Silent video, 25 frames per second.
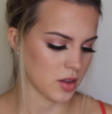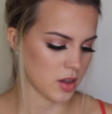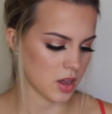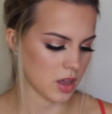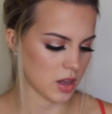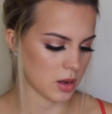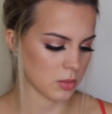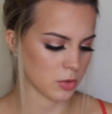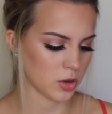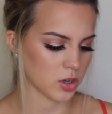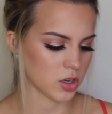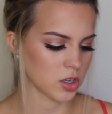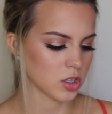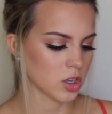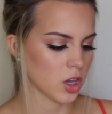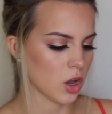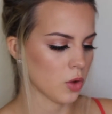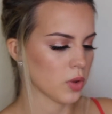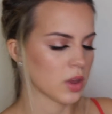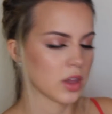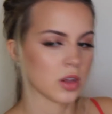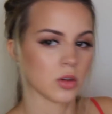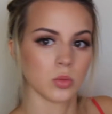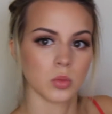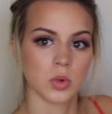And I'm going to
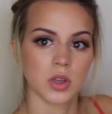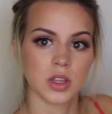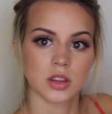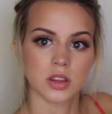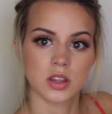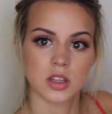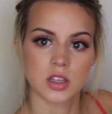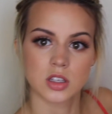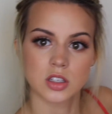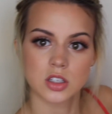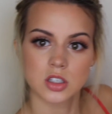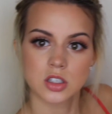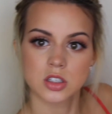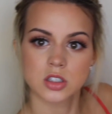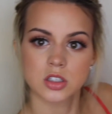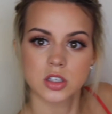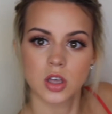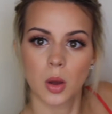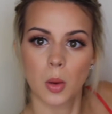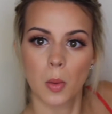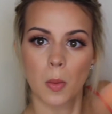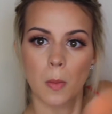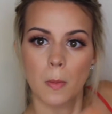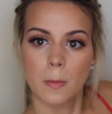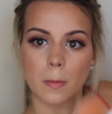go in with this
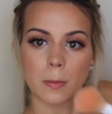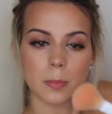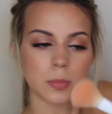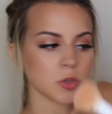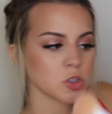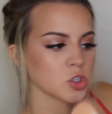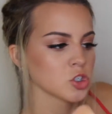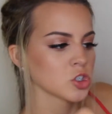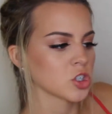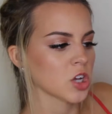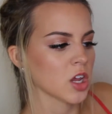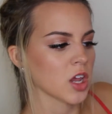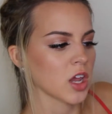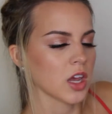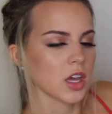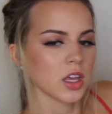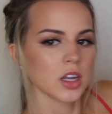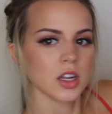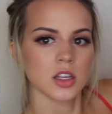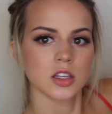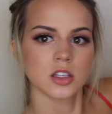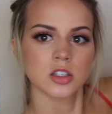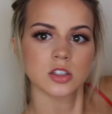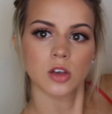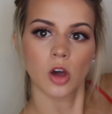shade.
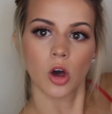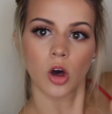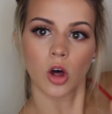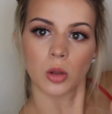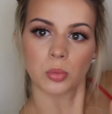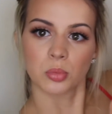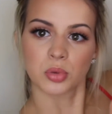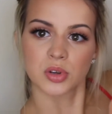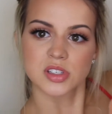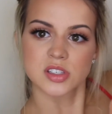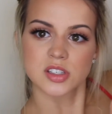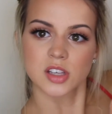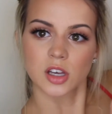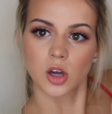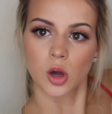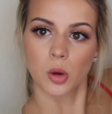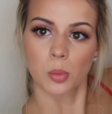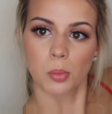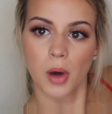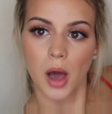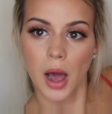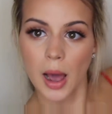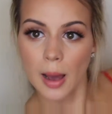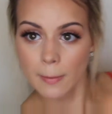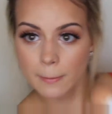It's called
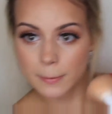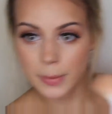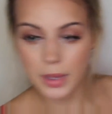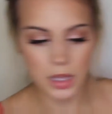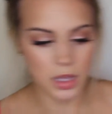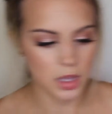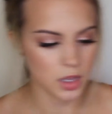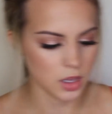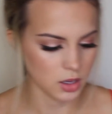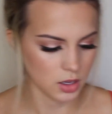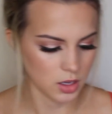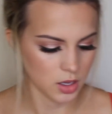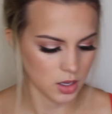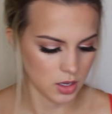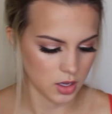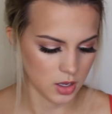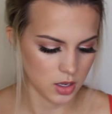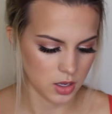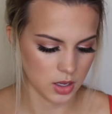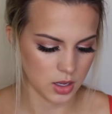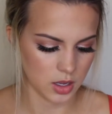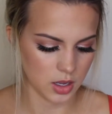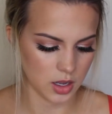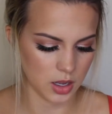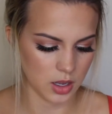Prosecco Pop.
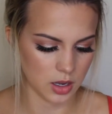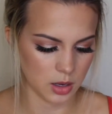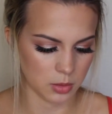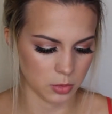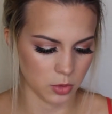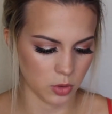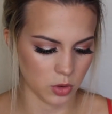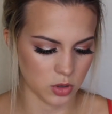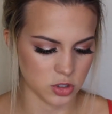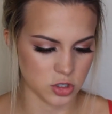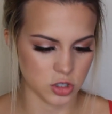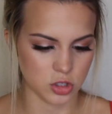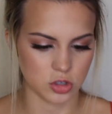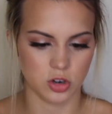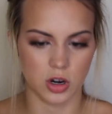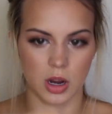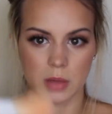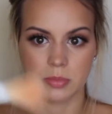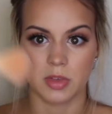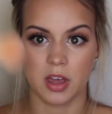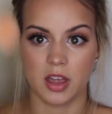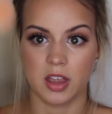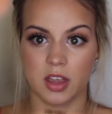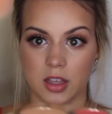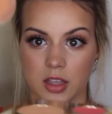And I'm going to
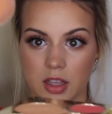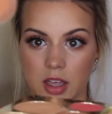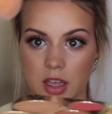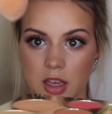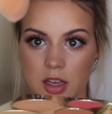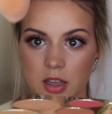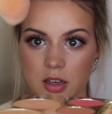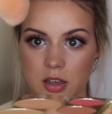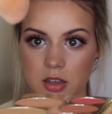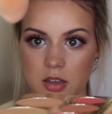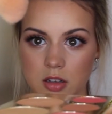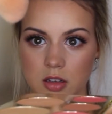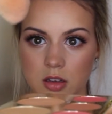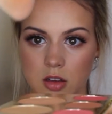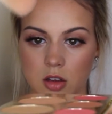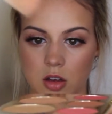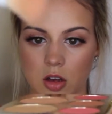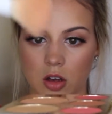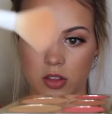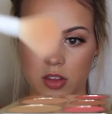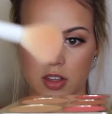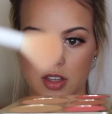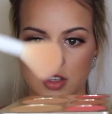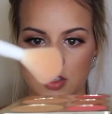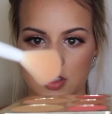grab that again
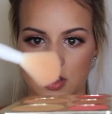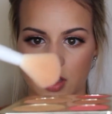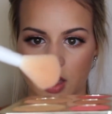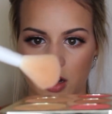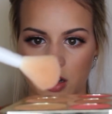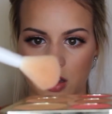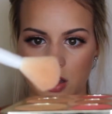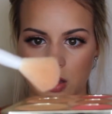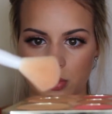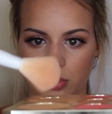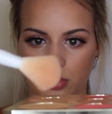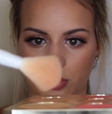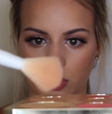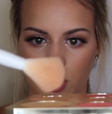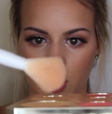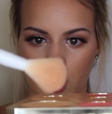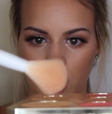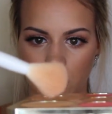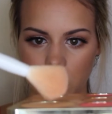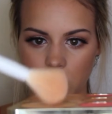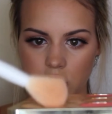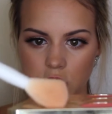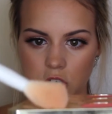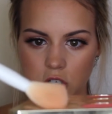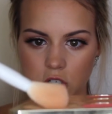on the side of the
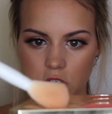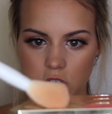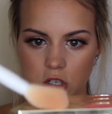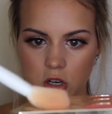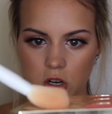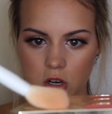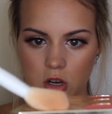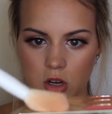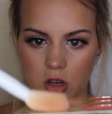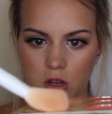brush.